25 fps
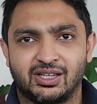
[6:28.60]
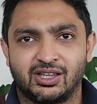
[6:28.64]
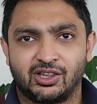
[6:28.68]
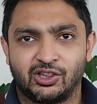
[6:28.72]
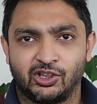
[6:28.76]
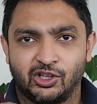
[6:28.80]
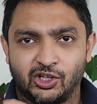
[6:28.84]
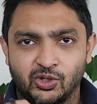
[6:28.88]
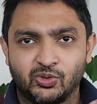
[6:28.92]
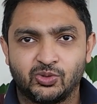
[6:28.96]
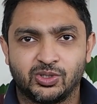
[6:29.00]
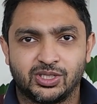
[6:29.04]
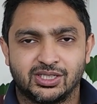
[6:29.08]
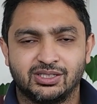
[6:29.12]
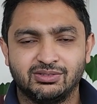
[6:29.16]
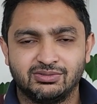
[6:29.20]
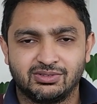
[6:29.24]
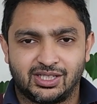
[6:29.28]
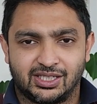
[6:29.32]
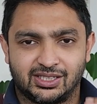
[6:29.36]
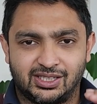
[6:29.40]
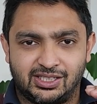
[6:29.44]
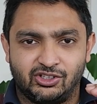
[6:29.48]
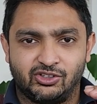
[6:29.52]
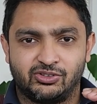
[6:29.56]
lower,
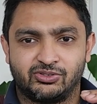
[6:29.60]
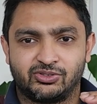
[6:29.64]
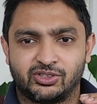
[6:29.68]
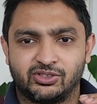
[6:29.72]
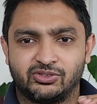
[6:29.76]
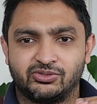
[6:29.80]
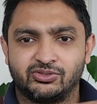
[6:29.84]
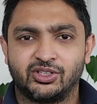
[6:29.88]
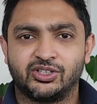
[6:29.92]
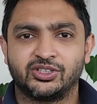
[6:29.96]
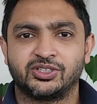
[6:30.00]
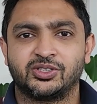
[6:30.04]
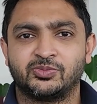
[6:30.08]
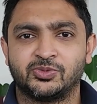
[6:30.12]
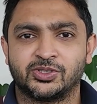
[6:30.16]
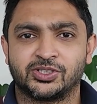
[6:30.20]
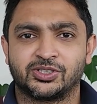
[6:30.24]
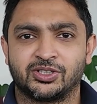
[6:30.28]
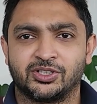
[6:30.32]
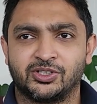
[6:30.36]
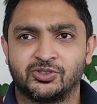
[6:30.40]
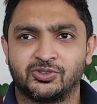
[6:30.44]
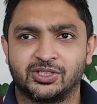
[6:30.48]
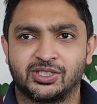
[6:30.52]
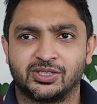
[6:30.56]
like the overall volume
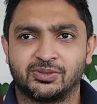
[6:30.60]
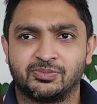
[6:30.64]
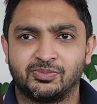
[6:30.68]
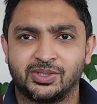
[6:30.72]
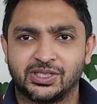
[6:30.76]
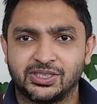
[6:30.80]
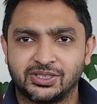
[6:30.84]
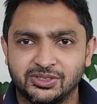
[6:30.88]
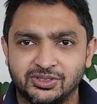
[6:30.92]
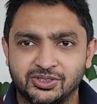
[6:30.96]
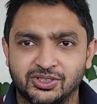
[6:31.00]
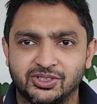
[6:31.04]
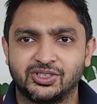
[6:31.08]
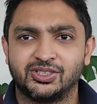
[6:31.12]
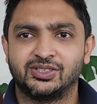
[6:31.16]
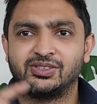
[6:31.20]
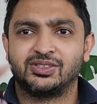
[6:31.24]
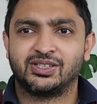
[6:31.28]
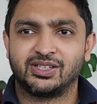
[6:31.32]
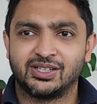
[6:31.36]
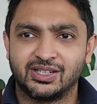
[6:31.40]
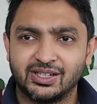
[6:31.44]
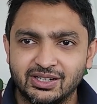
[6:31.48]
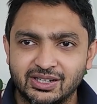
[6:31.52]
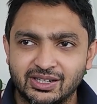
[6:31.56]
was lower, but you could,
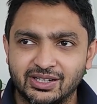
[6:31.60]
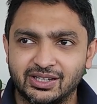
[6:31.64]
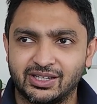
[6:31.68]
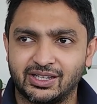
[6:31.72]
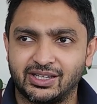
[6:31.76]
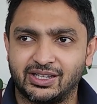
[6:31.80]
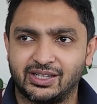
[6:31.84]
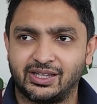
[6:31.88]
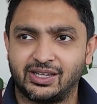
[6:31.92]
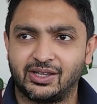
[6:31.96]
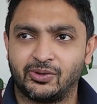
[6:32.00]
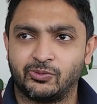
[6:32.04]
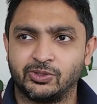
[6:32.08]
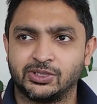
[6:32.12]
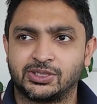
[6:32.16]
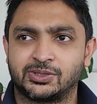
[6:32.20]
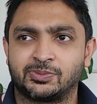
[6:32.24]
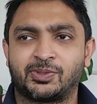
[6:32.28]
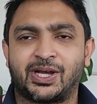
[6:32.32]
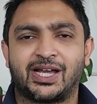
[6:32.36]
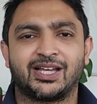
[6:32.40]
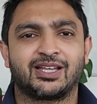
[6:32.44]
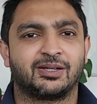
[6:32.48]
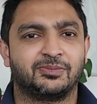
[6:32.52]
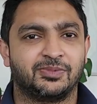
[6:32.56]
it would
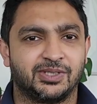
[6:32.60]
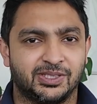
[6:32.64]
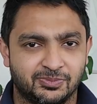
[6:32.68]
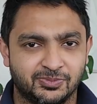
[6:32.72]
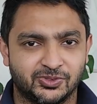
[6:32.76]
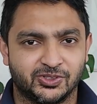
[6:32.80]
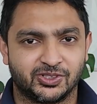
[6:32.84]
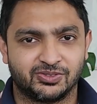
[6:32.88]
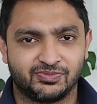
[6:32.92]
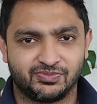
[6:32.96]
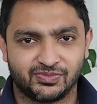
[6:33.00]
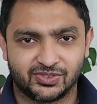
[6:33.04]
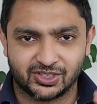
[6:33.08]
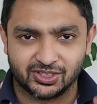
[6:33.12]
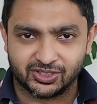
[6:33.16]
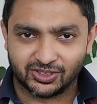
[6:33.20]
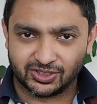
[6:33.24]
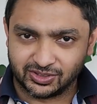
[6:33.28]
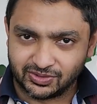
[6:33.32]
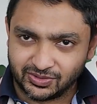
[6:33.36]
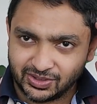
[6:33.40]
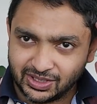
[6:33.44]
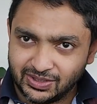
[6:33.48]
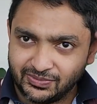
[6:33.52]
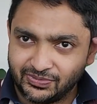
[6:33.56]
spike a bit more.
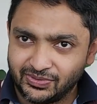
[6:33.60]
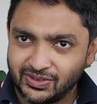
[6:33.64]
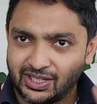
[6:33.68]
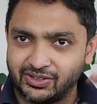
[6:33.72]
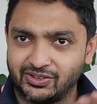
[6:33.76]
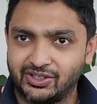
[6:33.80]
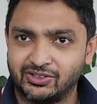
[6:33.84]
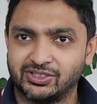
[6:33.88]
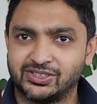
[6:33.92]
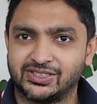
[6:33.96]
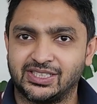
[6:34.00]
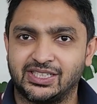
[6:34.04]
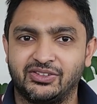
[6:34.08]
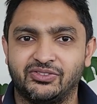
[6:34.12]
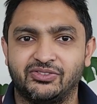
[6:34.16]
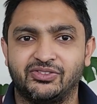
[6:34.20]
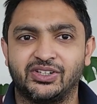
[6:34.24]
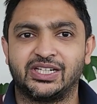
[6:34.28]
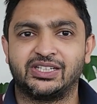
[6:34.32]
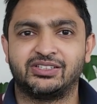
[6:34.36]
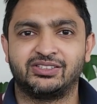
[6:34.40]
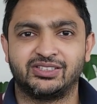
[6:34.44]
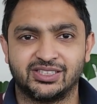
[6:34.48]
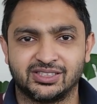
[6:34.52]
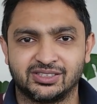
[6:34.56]
So if there was any
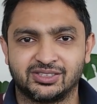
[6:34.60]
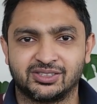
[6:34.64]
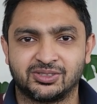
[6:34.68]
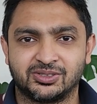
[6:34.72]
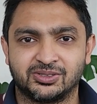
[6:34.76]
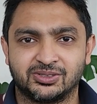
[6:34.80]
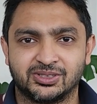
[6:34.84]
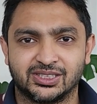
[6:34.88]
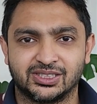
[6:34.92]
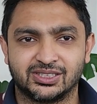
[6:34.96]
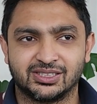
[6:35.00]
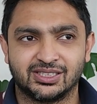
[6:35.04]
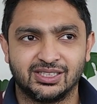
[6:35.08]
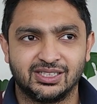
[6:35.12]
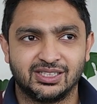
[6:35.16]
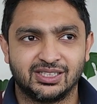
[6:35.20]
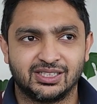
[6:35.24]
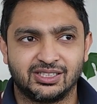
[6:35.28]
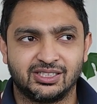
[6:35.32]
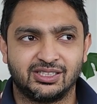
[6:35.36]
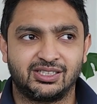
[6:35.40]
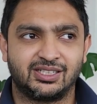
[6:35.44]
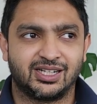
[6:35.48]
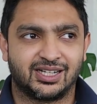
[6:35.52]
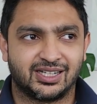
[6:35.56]
variance to it,
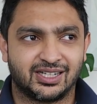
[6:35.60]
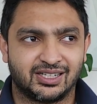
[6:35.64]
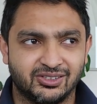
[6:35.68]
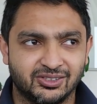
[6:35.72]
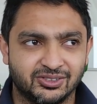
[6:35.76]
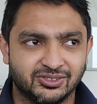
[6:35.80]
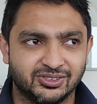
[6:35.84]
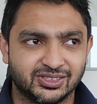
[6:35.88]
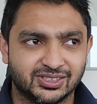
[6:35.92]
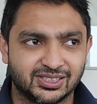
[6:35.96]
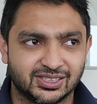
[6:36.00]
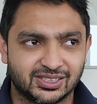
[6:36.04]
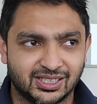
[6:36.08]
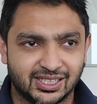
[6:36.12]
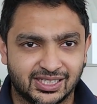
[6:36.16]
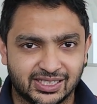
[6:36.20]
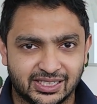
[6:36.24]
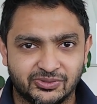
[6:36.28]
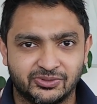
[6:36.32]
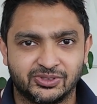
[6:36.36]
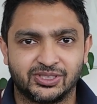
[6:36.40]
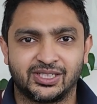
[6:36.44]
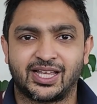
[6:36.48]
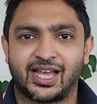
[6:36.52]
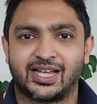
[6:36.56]
you'd kind of notice it, like
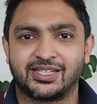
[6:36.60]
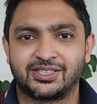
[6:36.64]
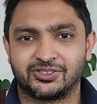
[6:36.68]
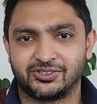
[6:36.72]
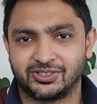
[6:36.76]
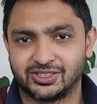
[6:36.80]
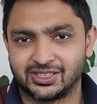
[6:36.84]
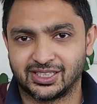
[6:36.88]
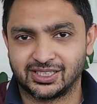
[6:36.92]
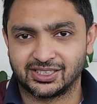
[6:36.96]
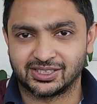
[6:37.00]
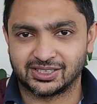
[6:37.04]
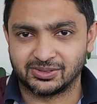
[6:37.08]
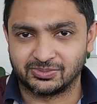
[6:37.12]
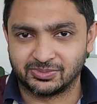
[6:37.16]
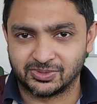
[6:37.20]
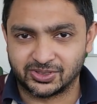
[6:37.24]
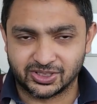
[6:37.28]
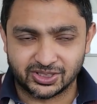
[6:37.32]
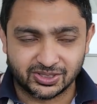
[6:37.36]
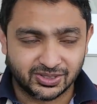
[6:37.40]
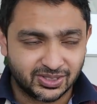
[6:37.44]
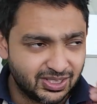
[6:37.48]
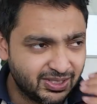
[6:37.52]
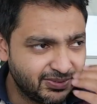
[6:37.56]
it would catch your attention
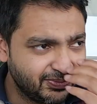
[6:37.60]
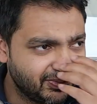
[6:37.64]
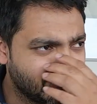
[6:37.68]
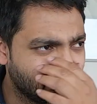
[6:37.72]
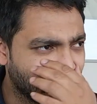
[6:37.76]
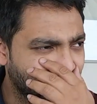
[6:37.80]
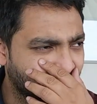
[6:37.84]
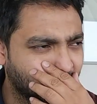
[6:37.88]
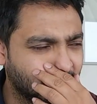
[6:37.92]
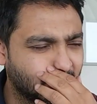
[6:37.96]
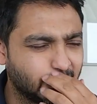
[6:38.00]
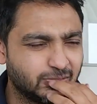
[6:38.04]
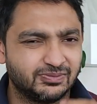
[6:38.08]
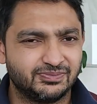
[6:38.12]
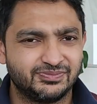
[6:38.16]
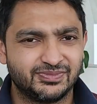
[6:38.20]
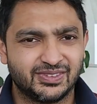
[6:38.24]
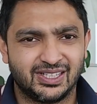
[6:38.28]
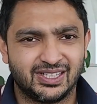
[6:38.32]
more. So